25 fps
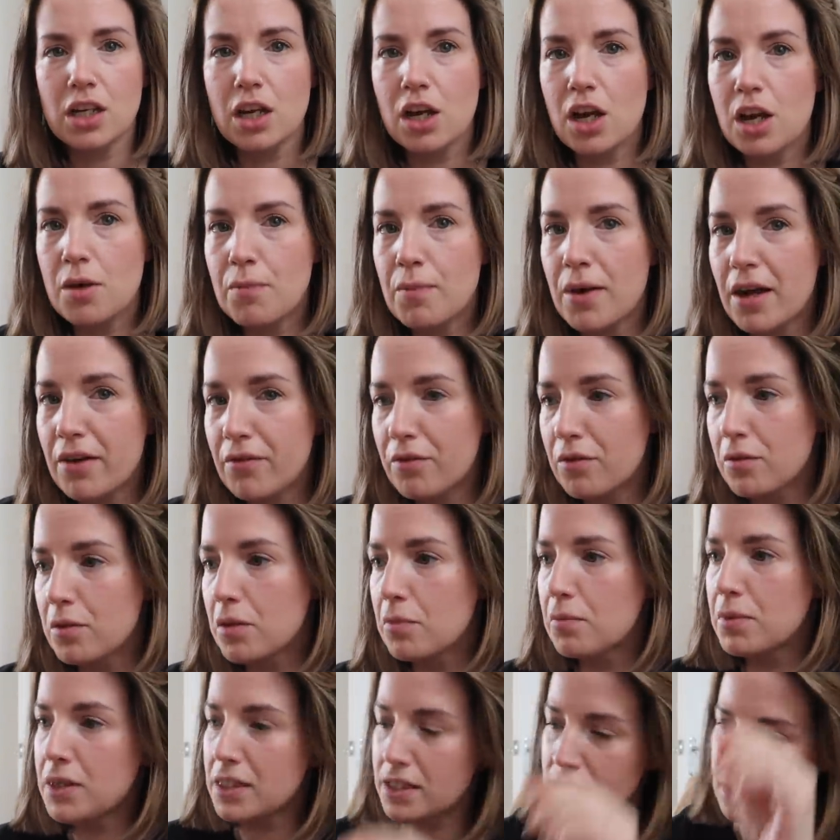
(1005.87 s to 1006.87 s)
I heard back from
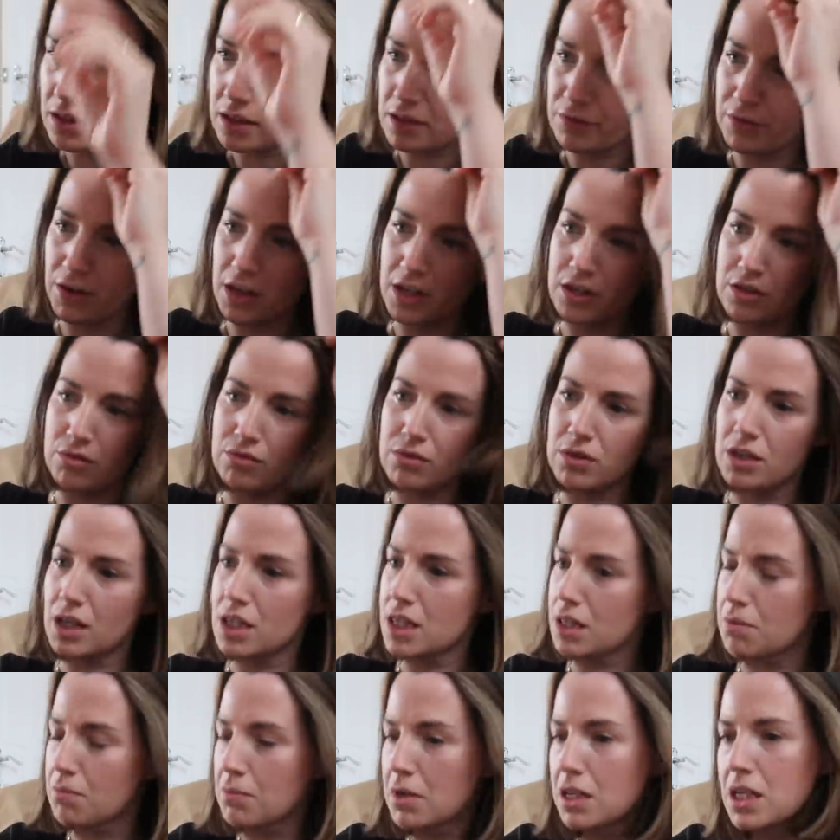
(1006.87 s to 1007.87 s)
the business advisor on
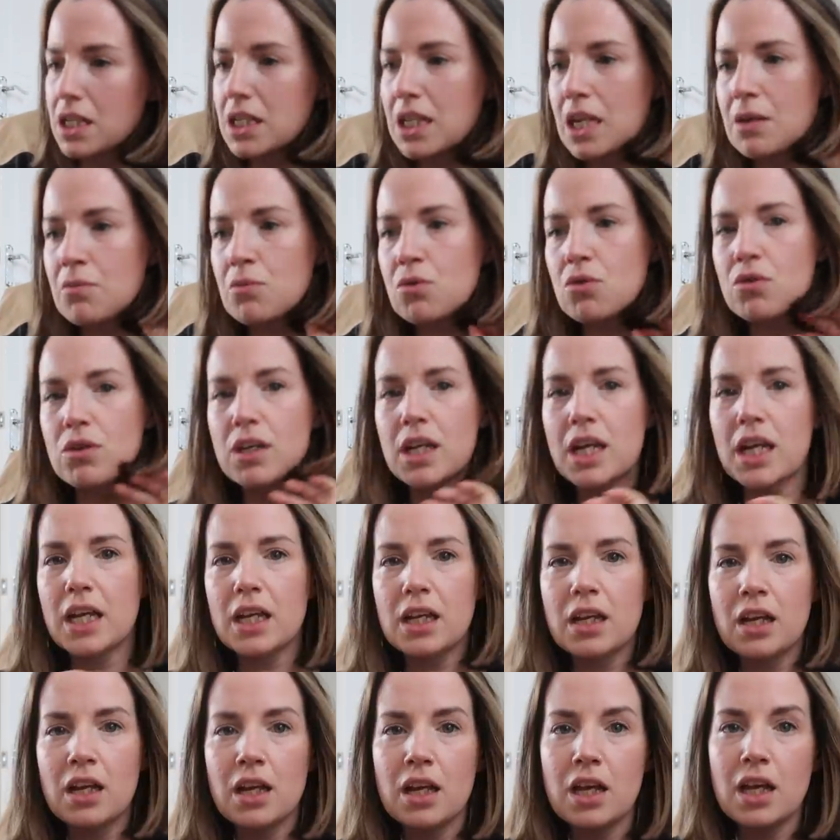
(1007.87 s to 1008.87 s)
like the Monday
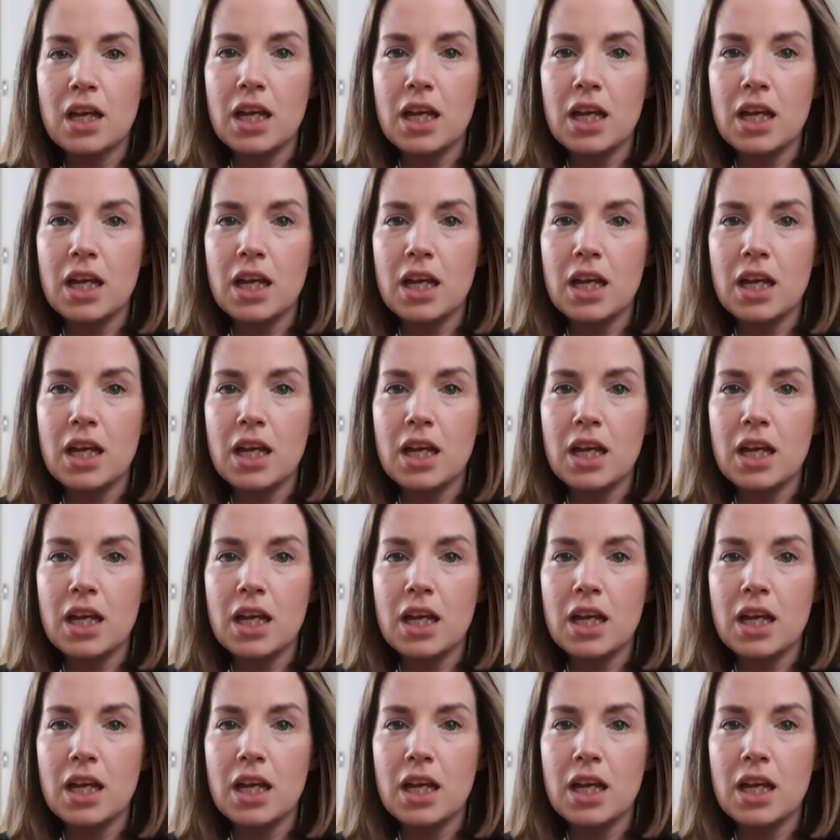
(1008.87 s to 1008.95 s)
morning.